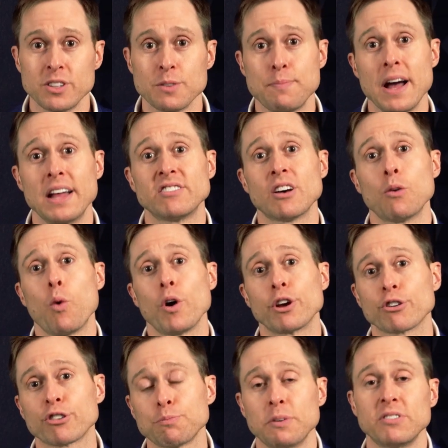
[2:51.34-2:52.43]
depends on what
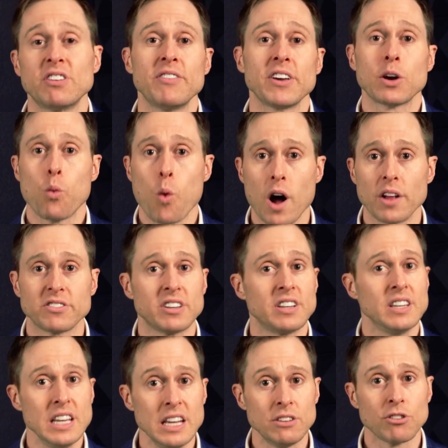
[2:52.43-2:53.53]
your specific wants
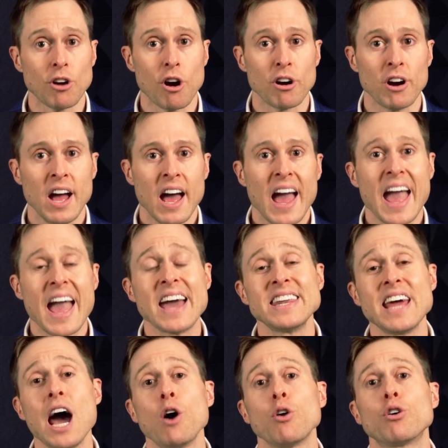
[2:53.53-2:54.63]
and needs are and
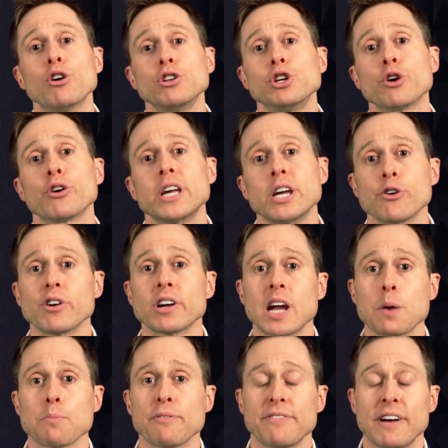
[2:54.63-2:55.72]
how good your hearing
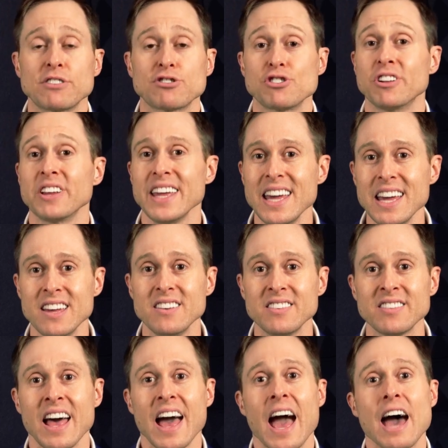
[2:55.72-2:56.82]
care professional
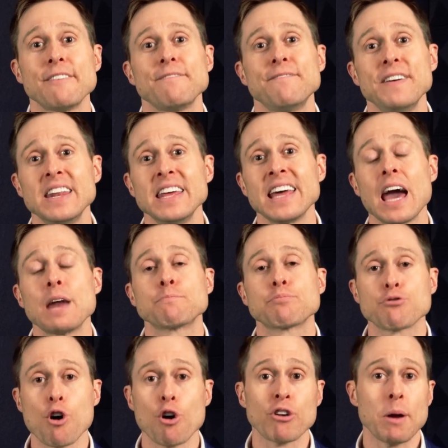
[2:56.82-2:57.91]
is at fitting and
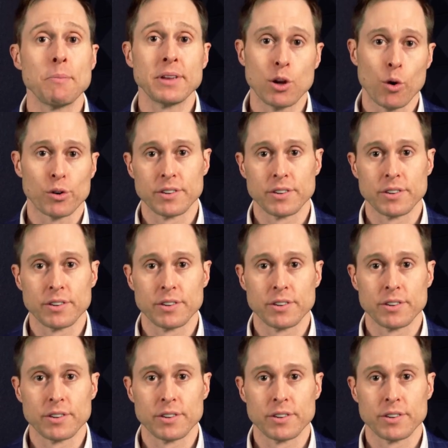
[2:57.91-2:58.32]
programming your